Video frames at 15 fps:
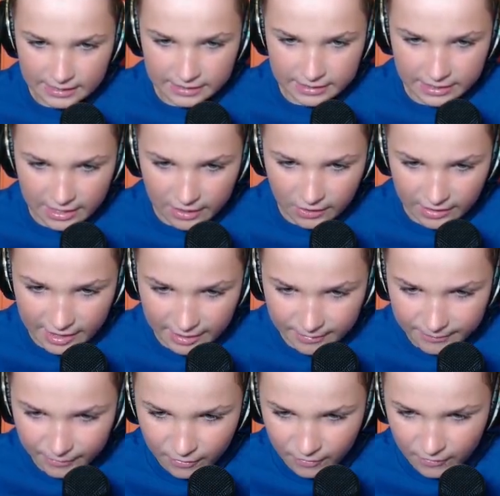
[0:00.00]
Kill
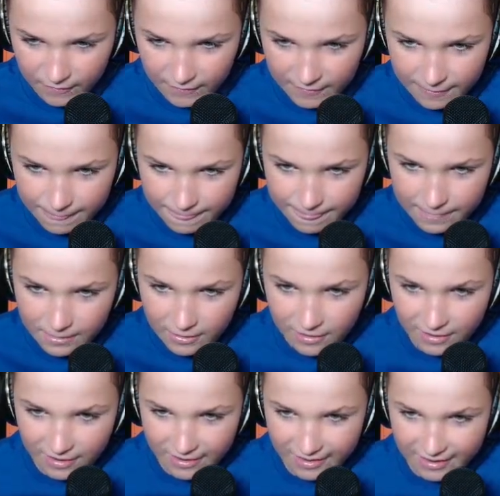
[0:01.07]
him! Oh,
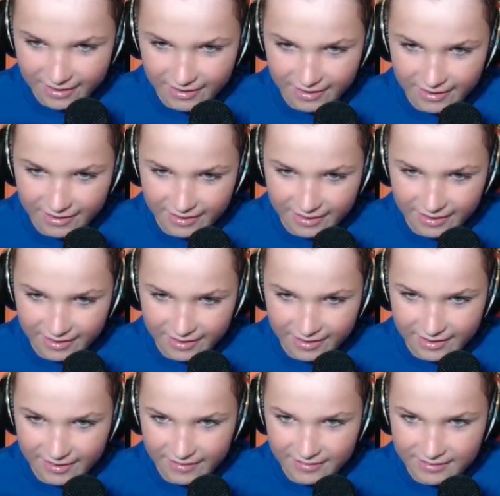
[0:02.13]
that's easy, like
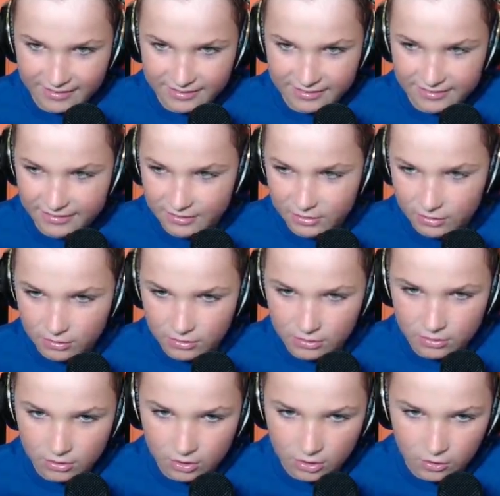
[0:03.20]
two punch.
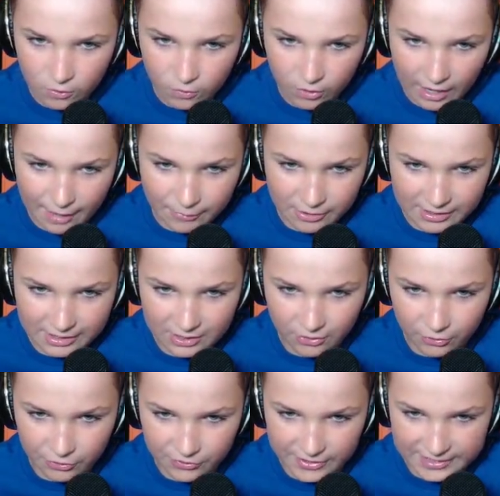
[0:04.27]
Oh, I'm gonna
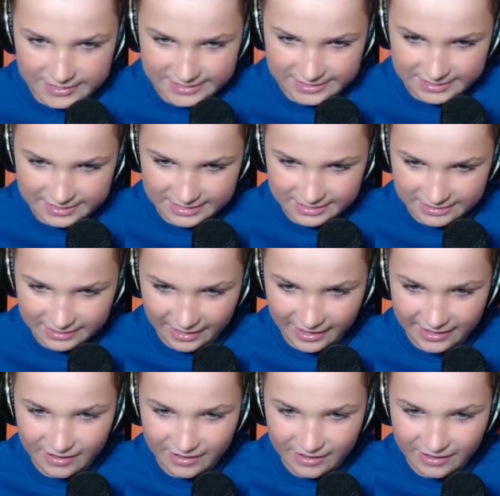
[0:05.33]
kill this guy.